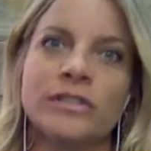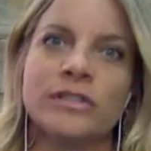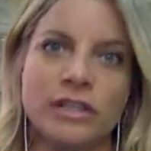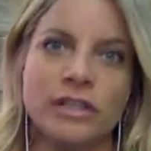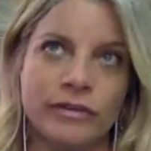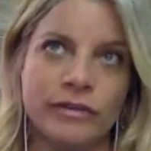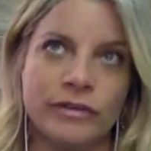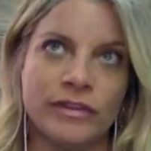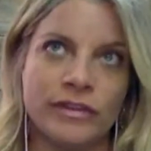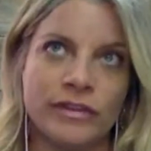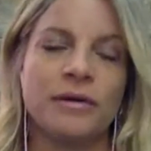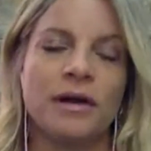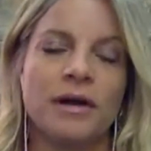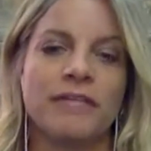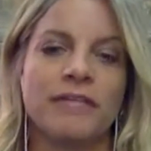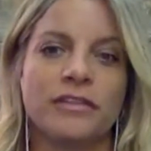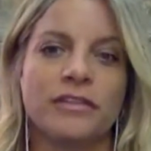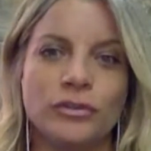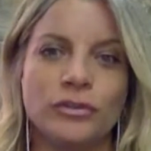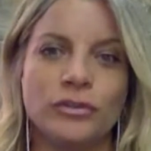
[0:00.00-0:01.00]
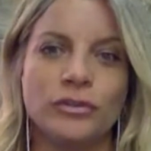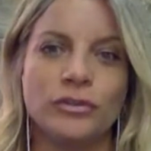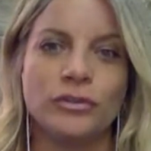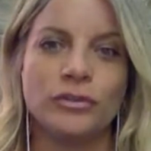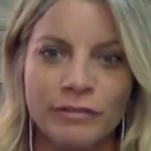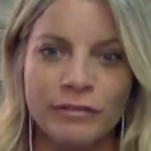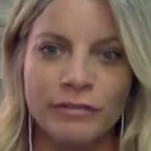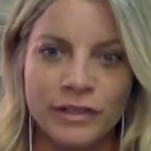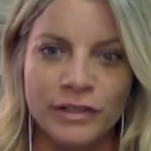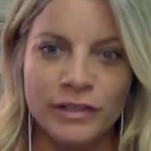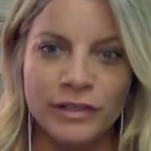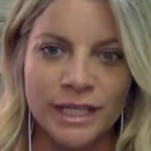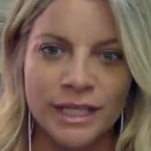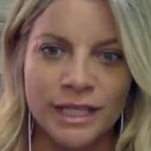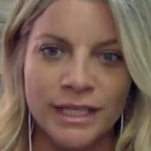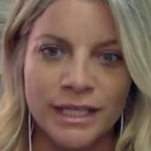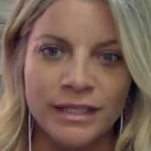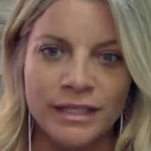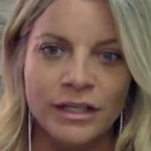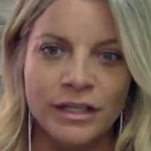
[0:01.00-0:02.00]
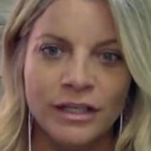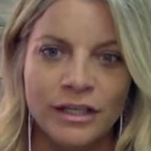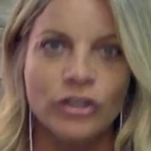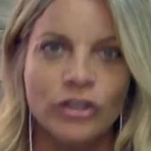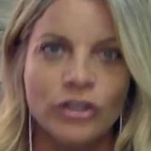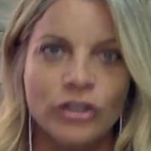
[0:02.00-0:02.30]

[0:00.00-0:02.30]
yourself with you have to do everything.